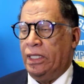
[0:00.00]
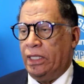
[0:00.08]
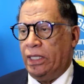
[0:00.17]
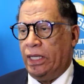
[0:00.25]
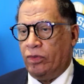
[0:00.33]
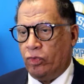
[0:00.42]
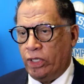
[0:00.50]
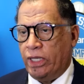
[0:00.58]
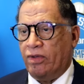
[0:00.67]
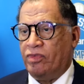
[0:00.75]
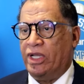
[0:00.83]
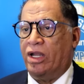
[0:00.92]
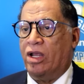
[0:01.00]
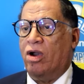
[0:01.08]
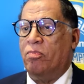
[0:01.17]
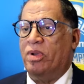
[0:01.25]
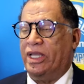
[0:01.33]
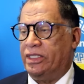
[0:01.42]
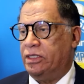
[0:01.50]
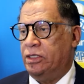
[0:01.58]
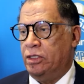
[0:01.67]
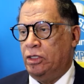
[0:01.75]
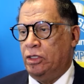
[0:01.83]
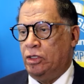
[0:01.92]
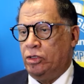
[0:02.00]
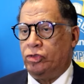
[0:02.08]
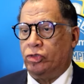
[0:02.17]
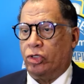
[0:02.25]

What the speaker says: and we have done our best to